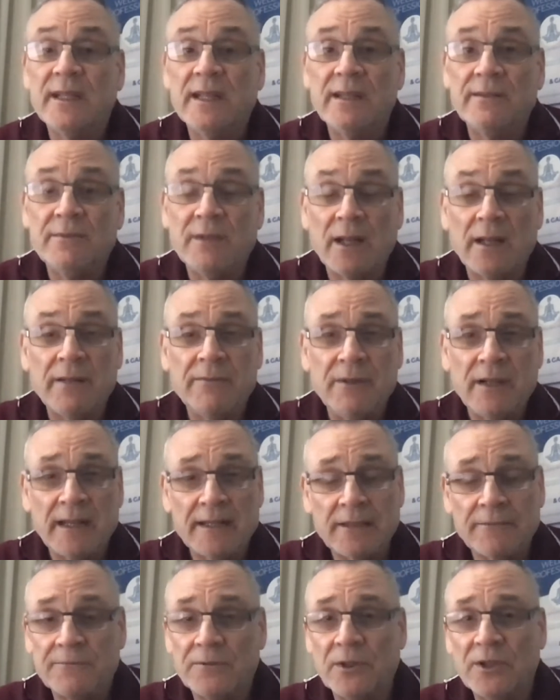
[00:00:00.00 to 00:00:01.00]
in, even at
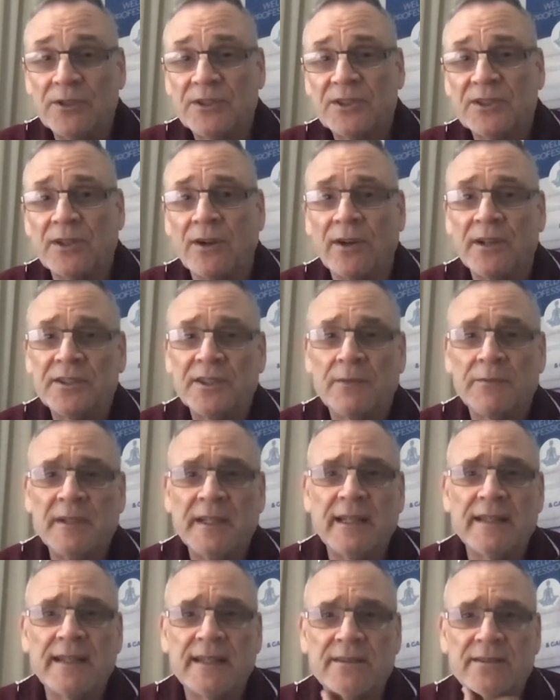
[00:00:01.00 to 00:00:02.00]
the first signs, you know, when you
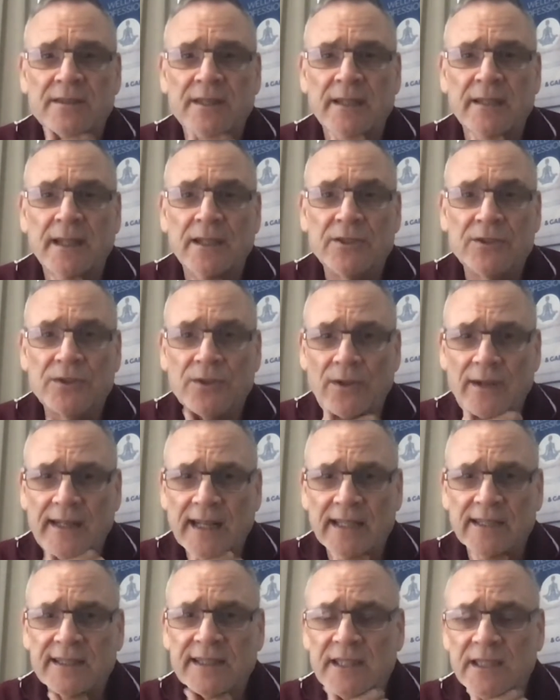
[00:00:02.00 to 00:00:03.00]
get that, that, that dry,
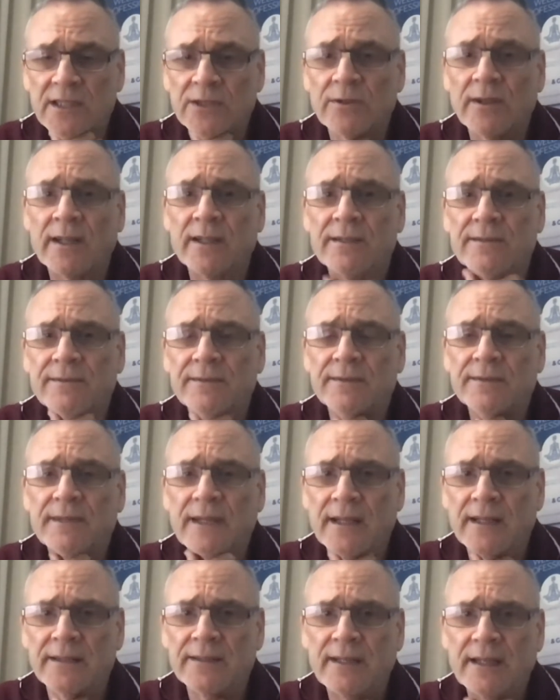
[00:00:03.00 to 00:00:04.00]
husky throat,
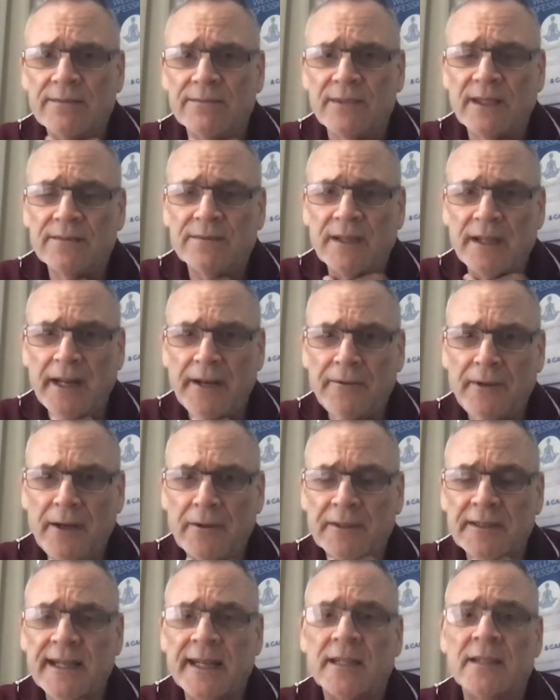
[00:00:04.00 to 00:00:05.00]
uh, that, that, the
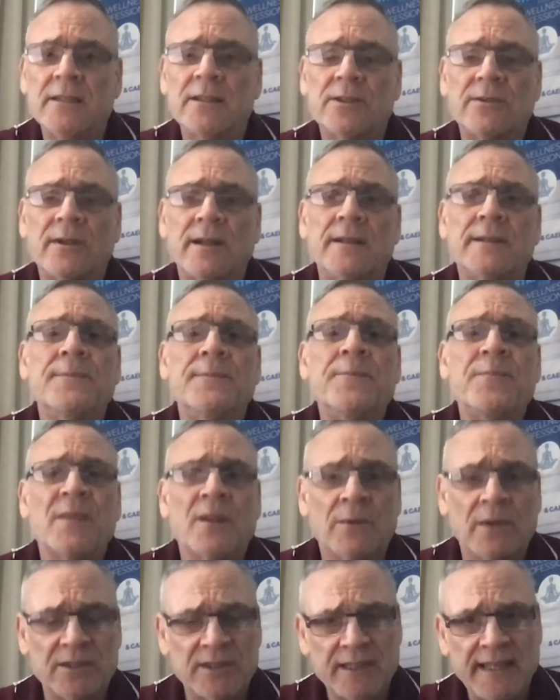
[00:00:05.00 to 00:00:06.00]
irritated throat,
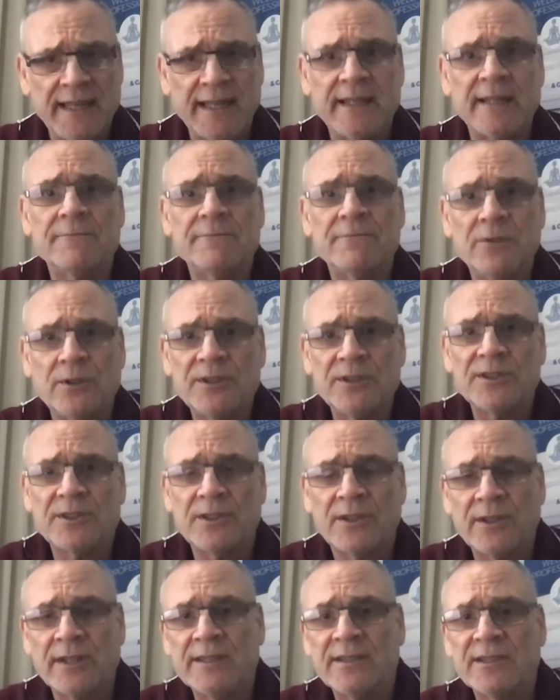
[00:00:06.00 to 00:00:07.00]
once again, at first
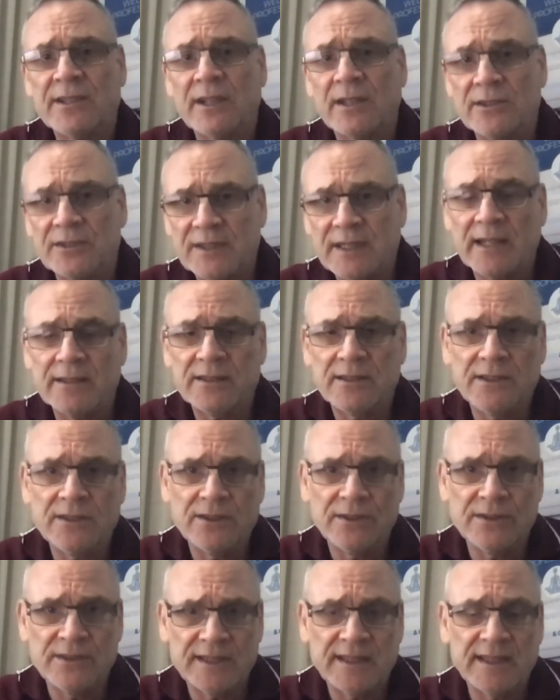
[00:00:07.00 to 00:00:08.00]
signs, I'll start to
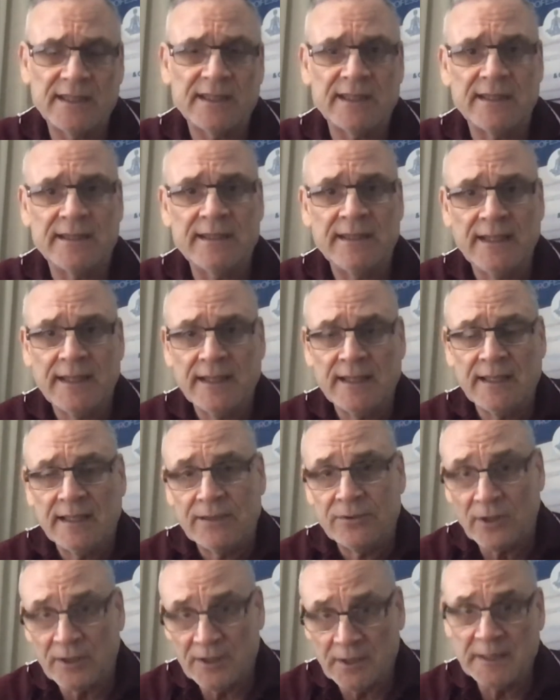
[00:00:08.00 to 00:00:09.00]
use this. And
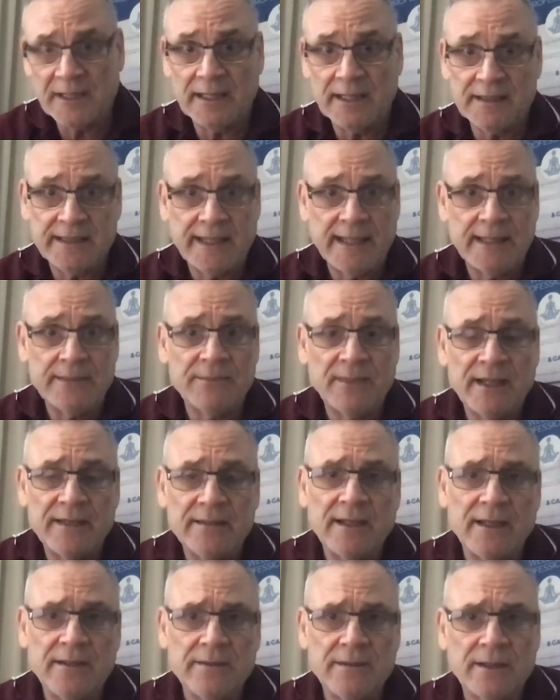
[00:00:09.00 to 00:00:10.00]
nine times out of ten,
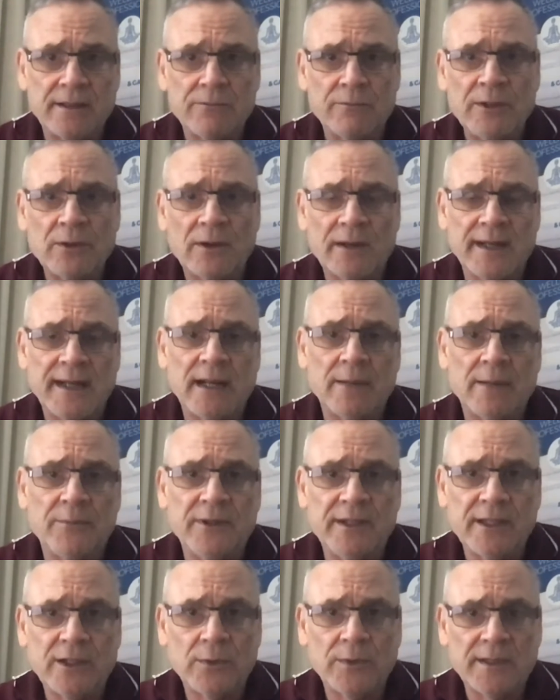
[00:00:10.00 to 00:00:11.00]
it, we knock it out
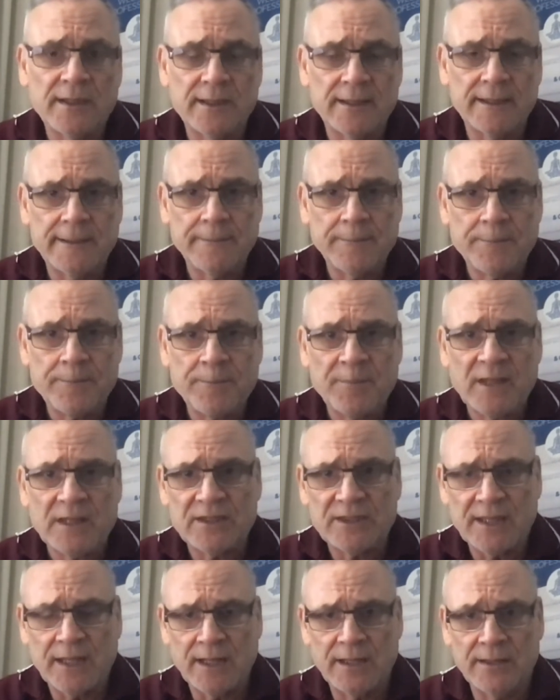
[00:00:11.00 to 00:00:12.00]
pretty quickly.
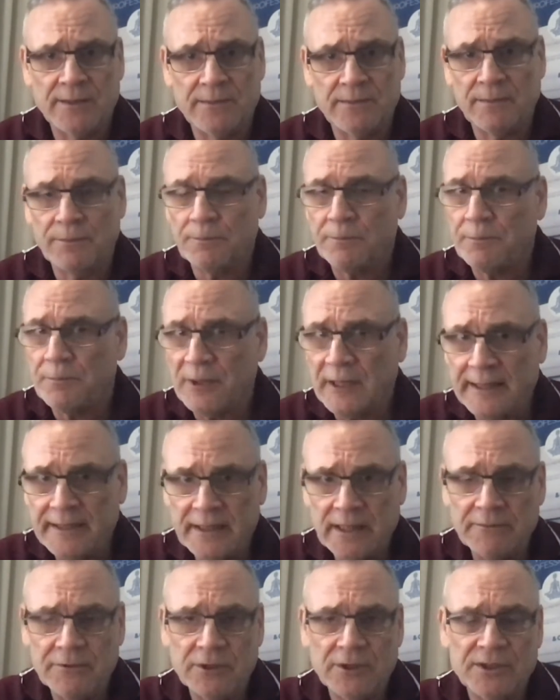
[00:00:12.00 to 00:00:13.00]
So
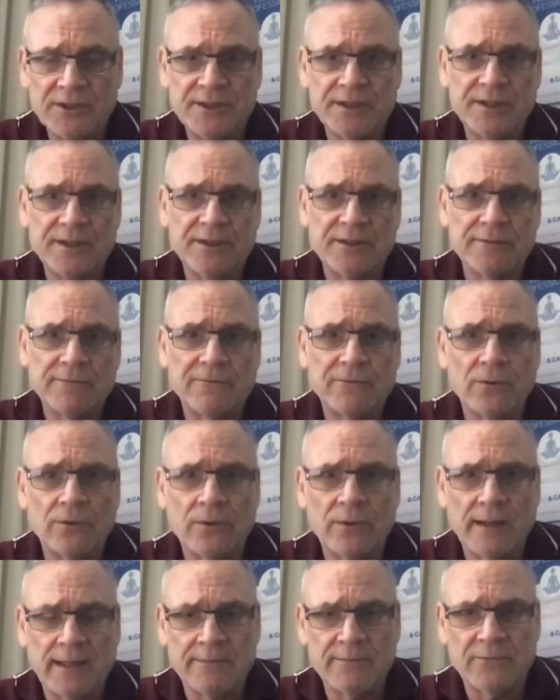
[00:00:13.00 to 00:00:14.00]
plenty of uses
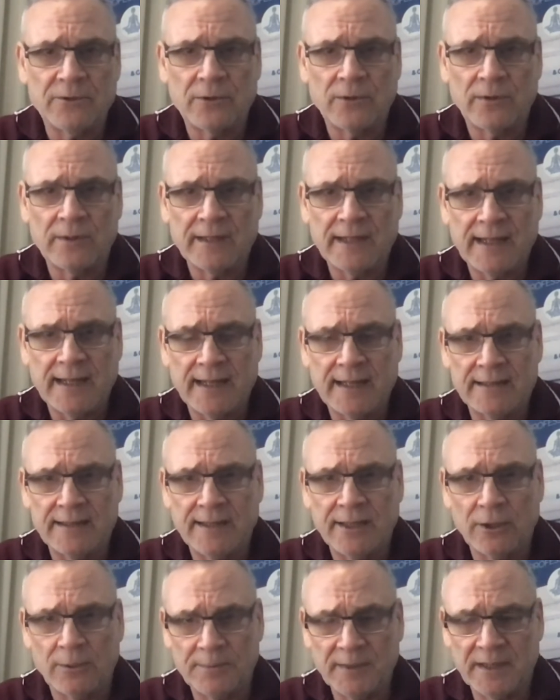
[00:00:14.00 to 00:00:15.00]
for, um, for On Guard,
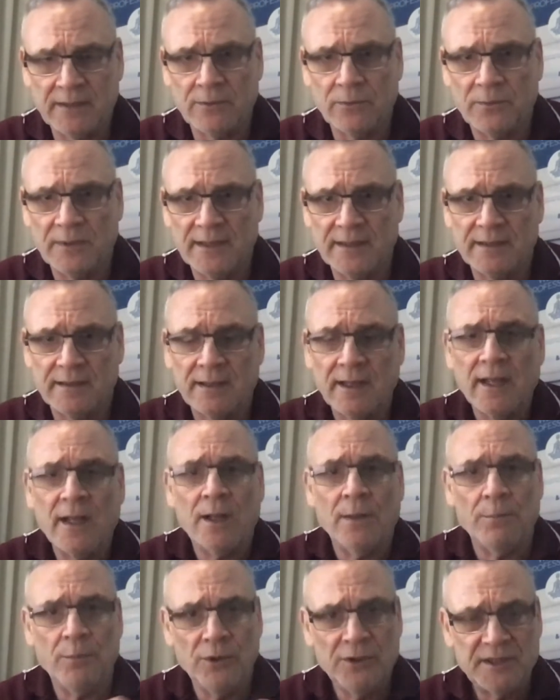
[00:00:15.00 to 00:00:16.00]
helping with
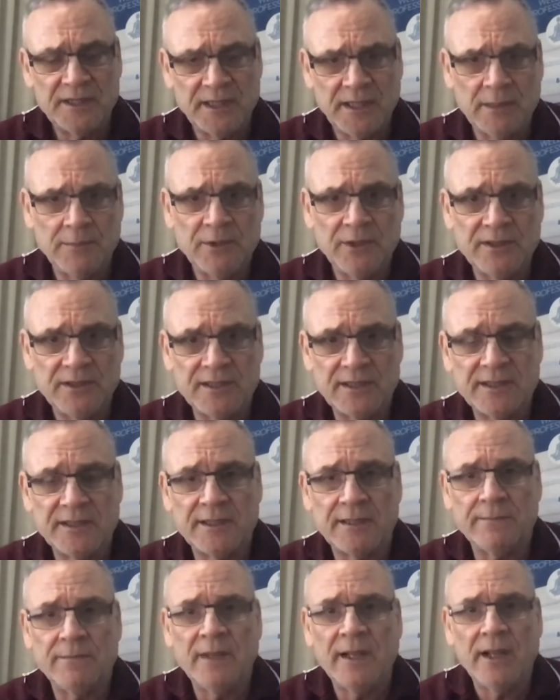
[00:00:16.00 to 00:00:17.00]
boosting the immune
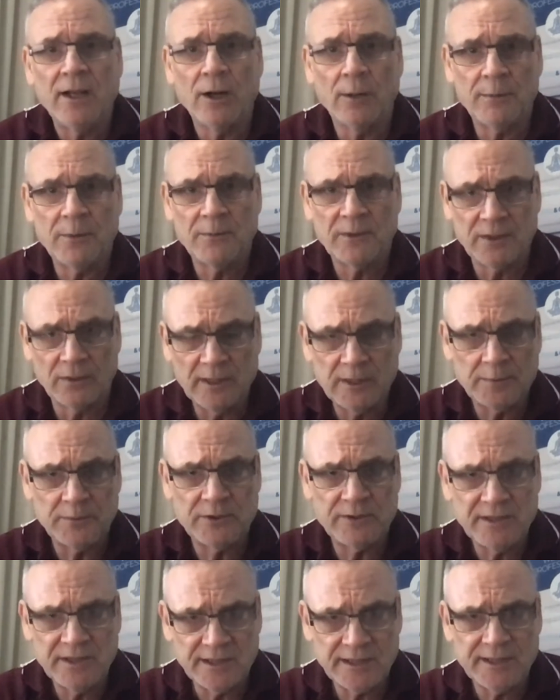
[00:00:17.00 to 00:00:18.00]
system, helping with the
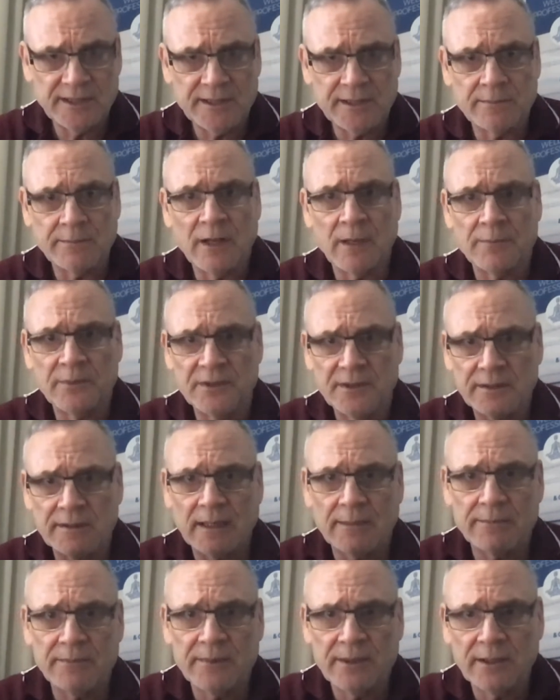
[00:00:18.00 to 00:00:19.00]
respiratory system, opens you
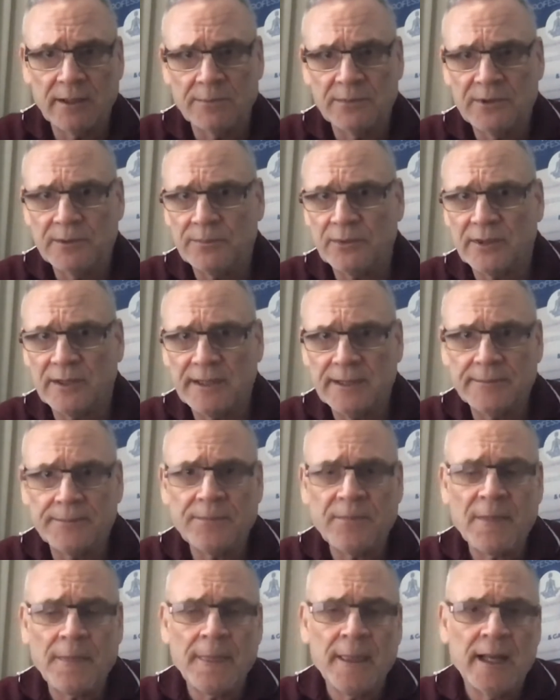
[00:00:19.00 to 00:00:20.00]
up, helps you breathe.
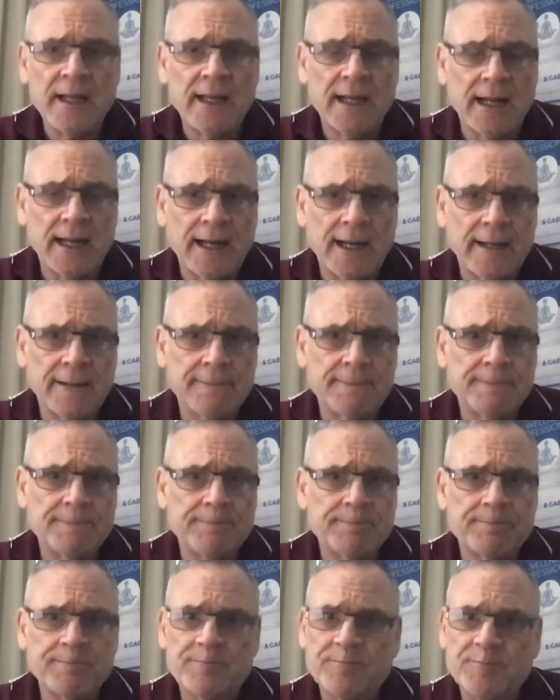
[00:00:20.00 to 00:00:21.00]

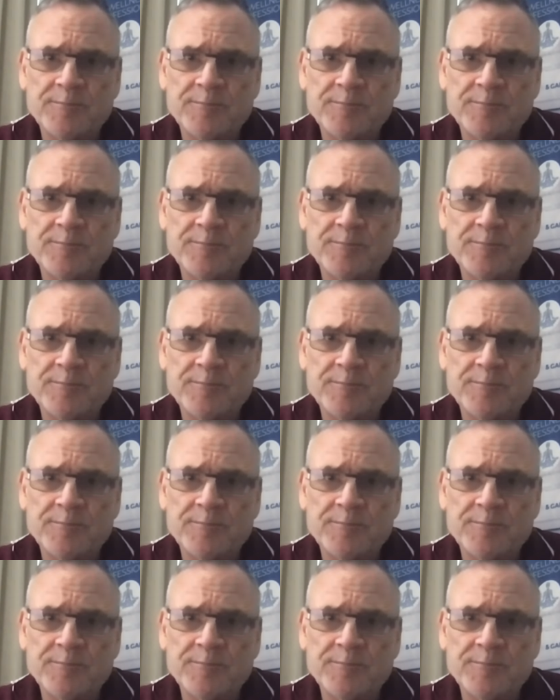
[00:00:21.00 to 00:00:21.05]
Um,